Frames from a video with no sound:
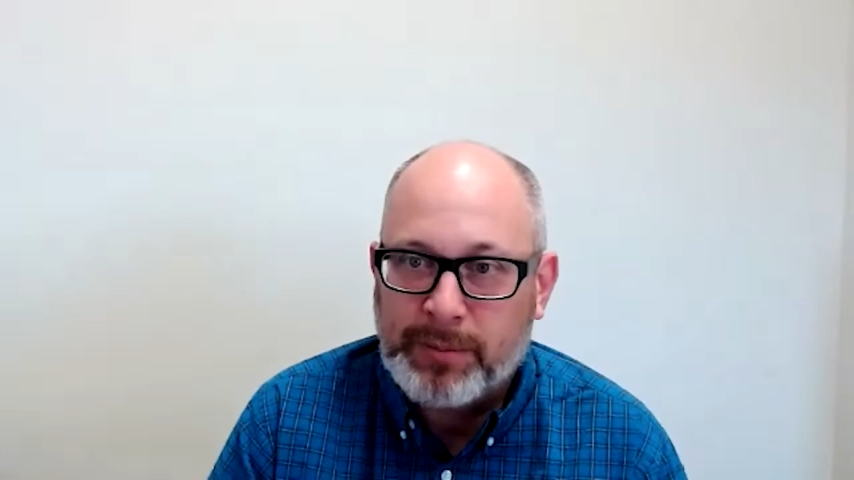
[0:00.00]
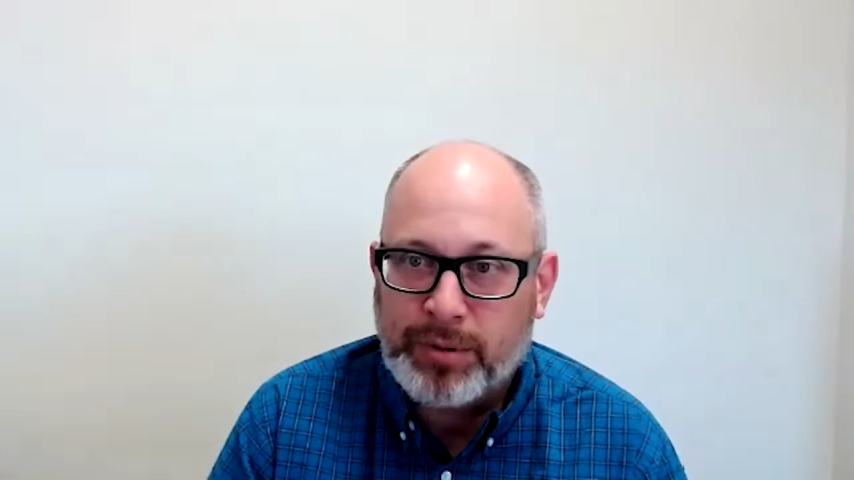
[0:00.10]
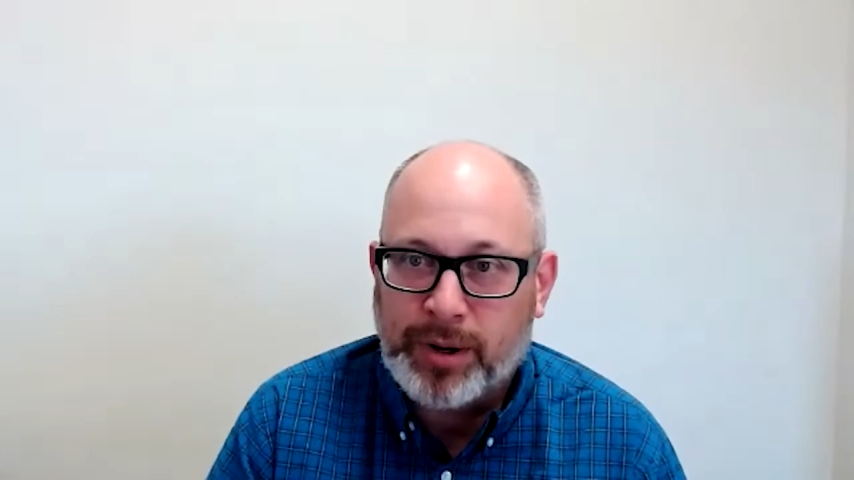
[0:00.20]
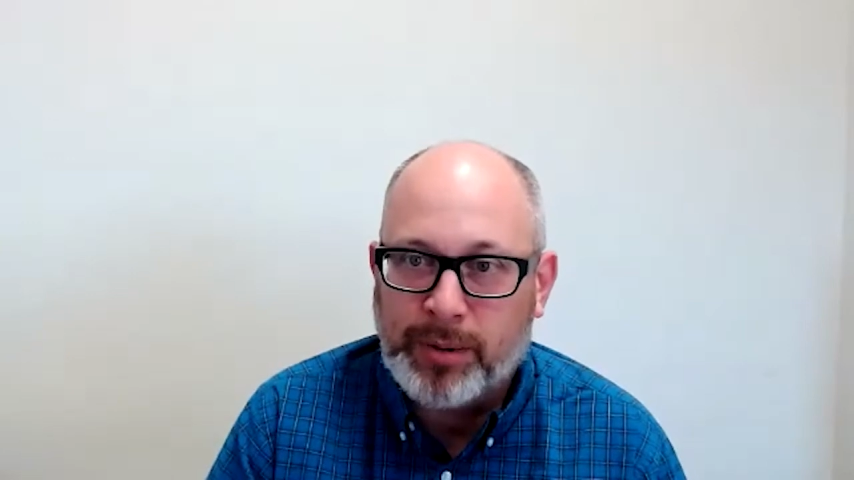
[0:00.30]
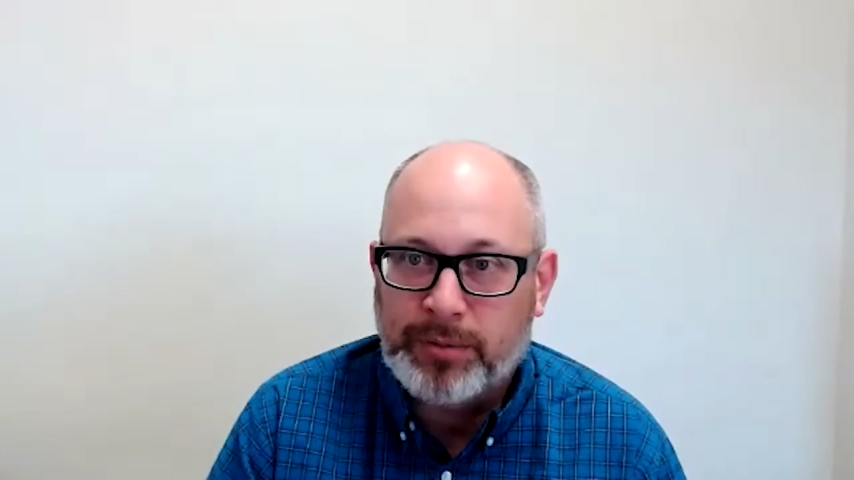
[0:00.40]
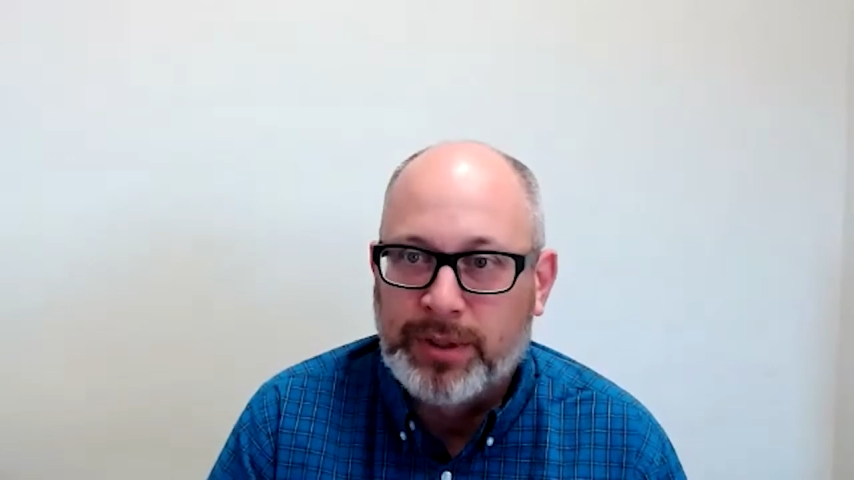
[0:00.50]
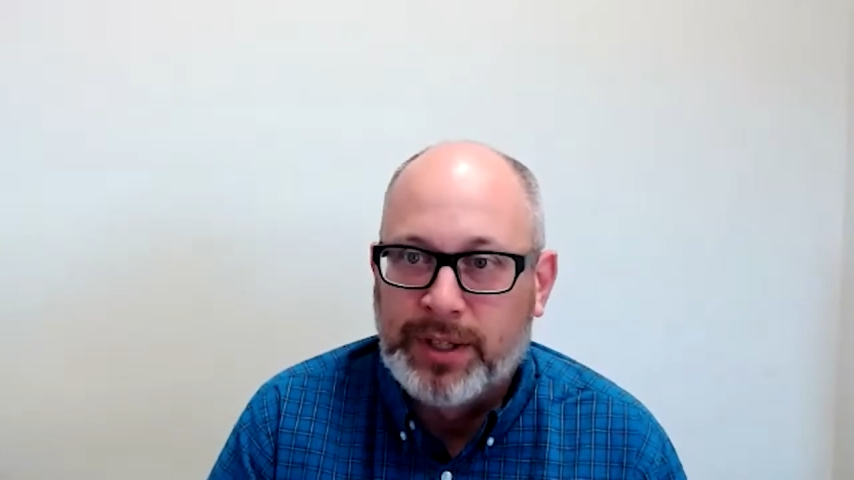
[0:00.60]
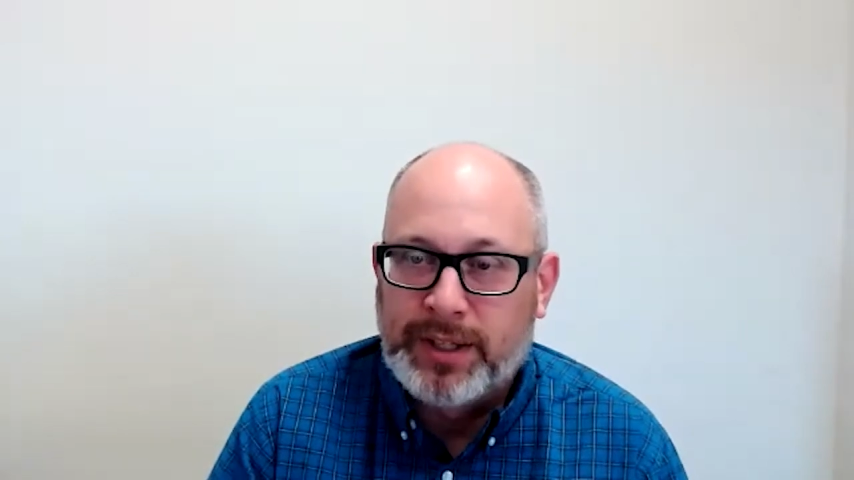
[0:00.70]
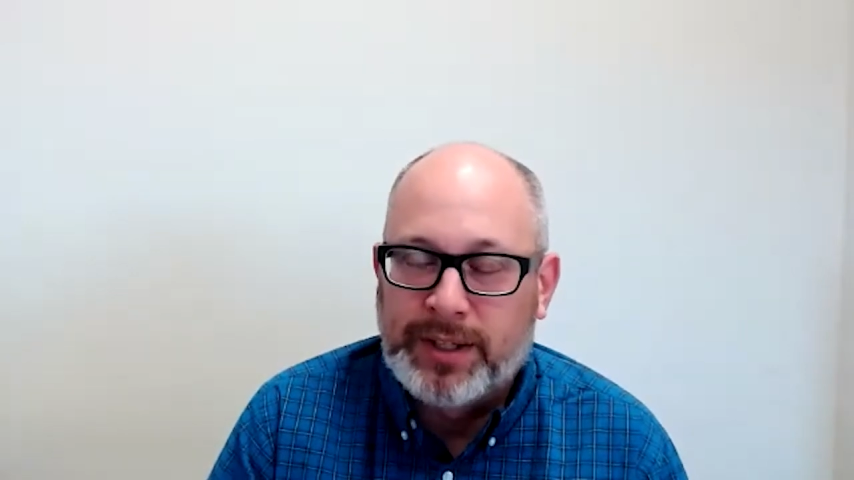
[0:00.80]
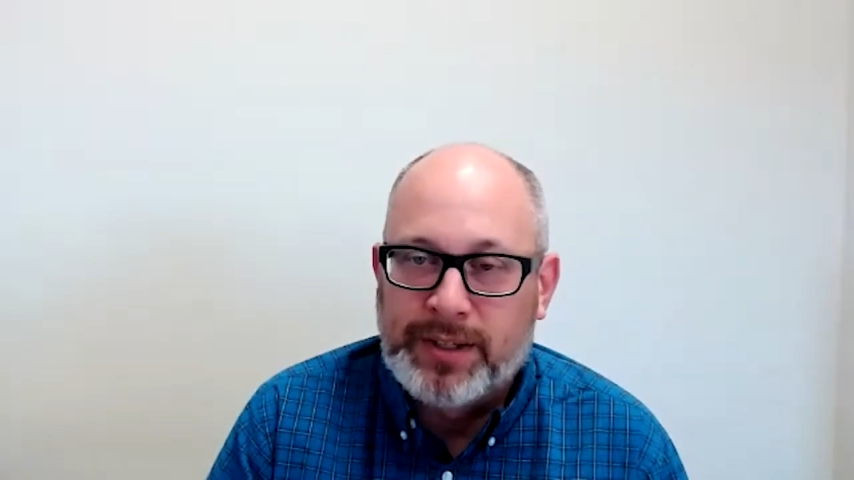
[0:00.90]
problem.
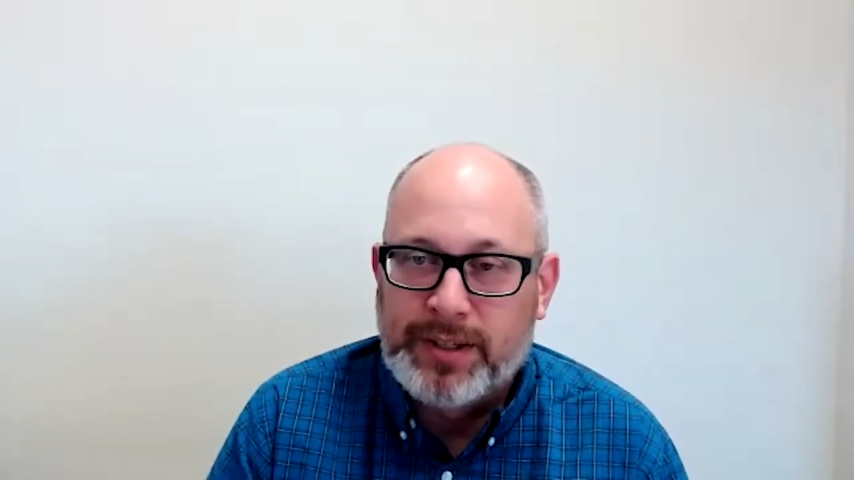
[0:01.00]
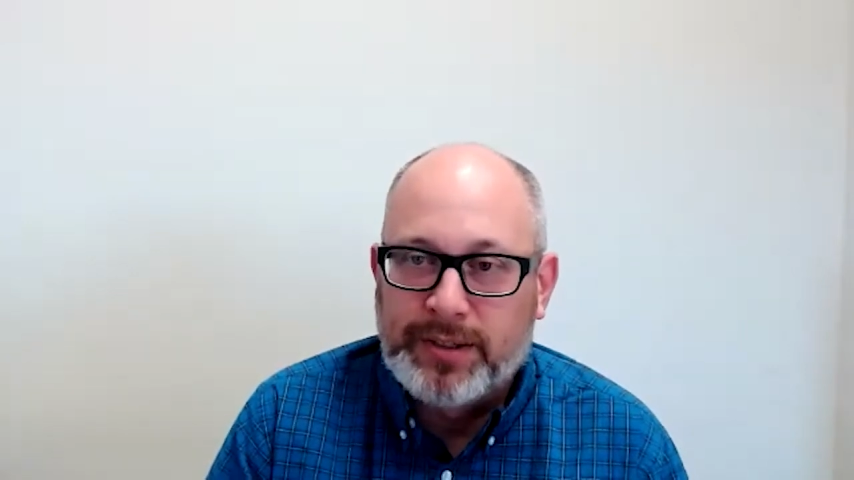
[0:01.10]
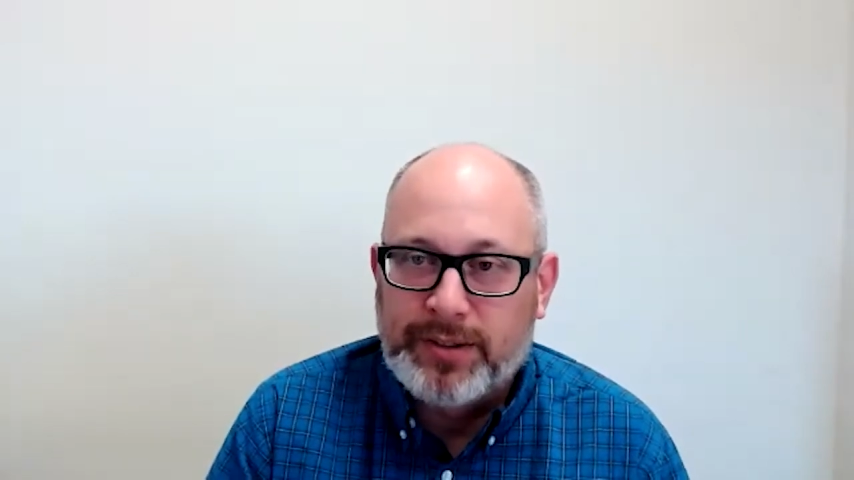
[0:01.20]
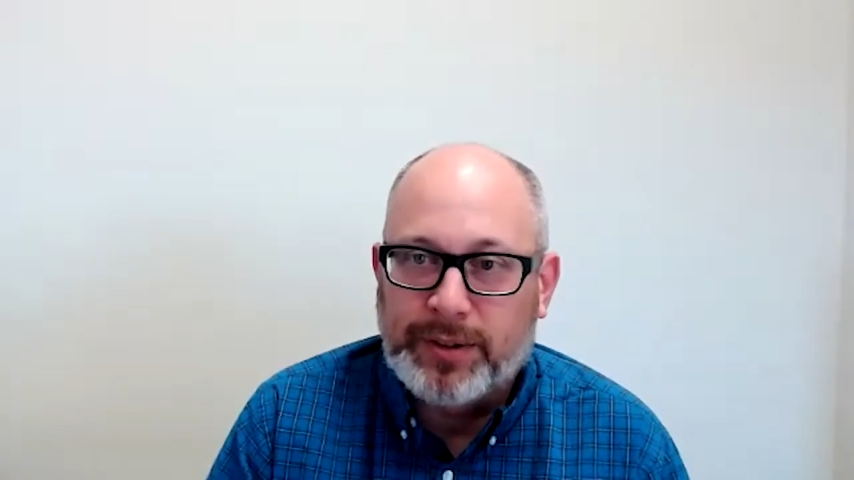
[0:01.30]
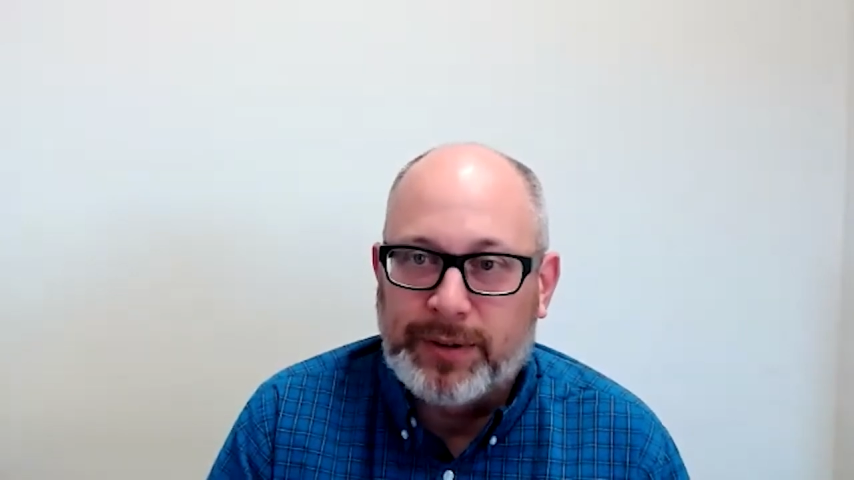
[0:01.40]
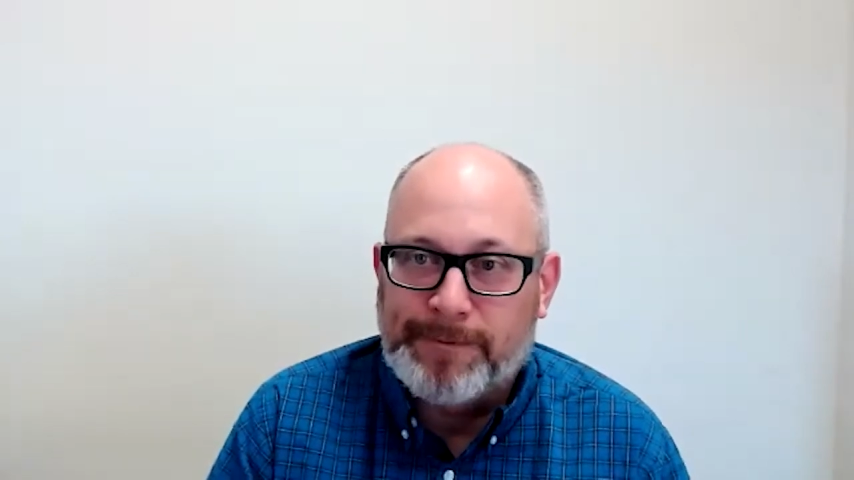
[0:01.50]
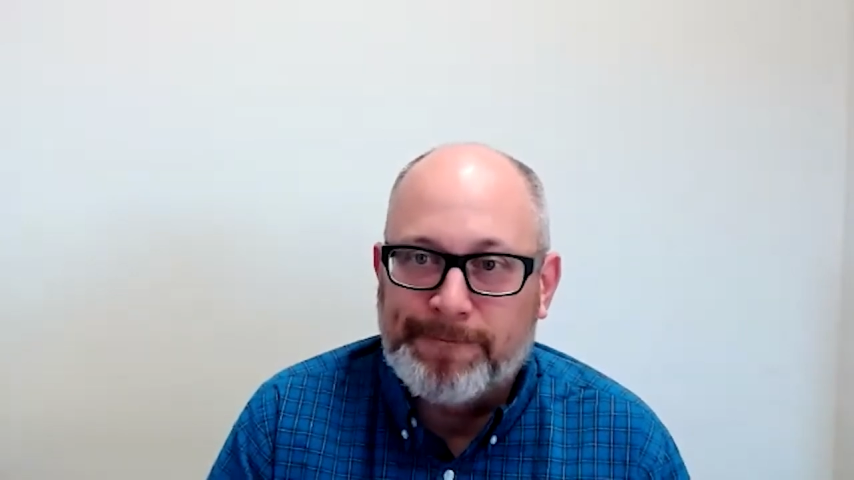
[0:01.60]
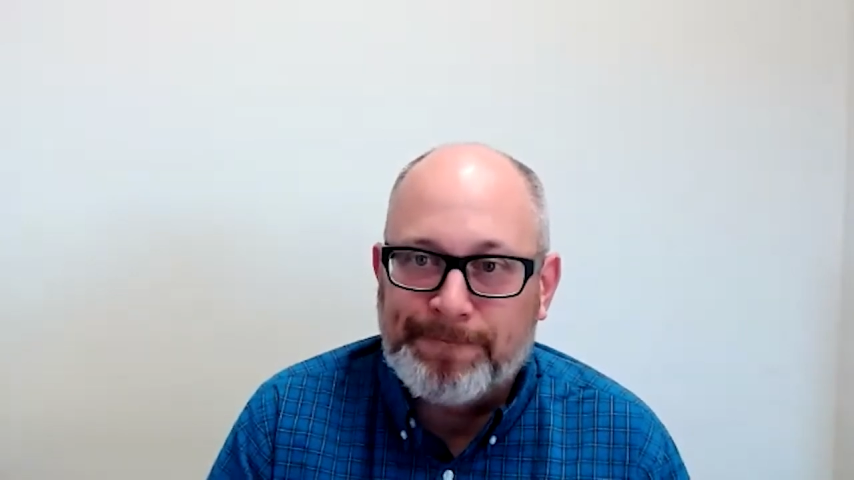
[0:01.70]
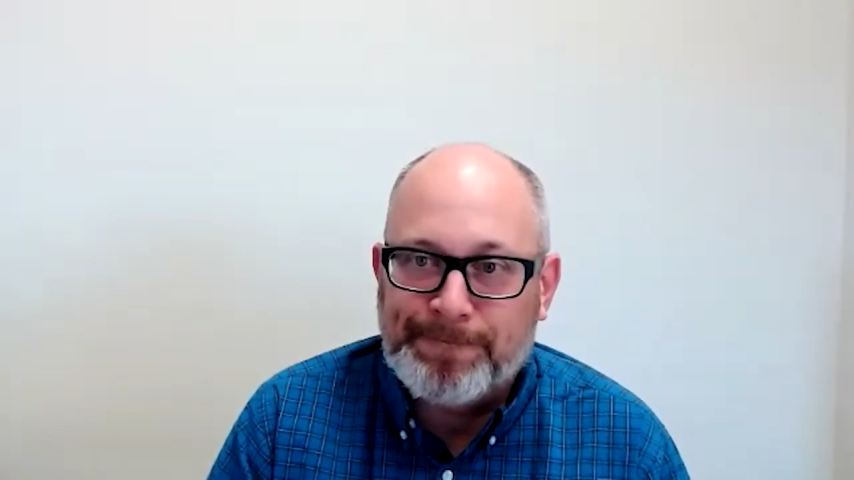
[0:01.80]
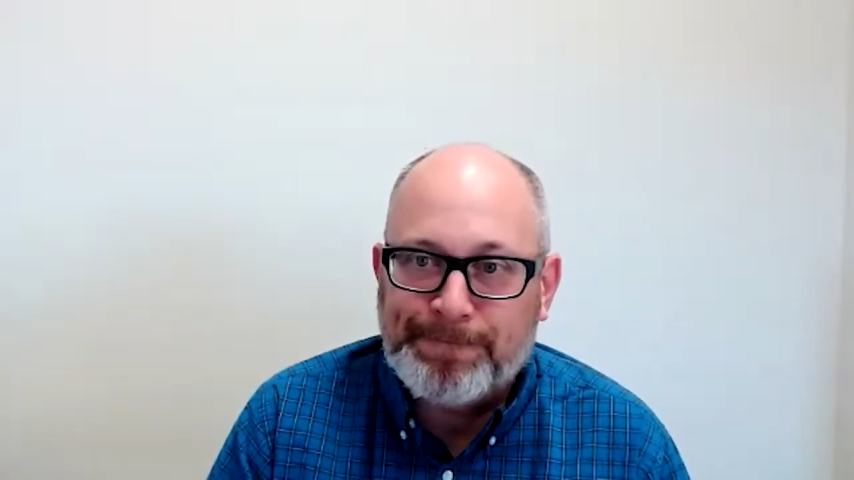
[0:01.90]
So